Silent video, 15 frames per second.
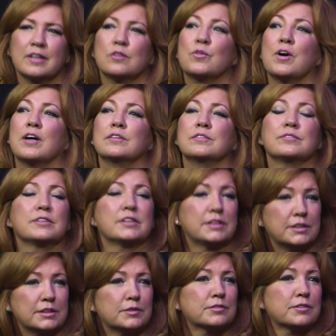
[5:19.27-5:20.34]
Well,
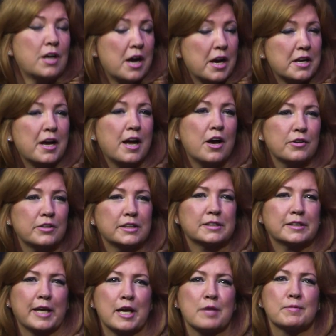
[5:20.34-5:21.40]
this is kind of how this
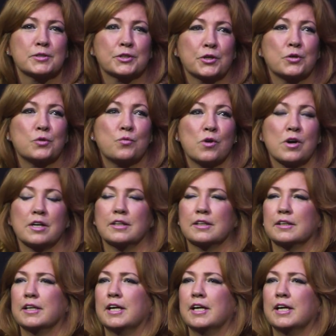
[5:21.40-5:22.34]
game is going to work.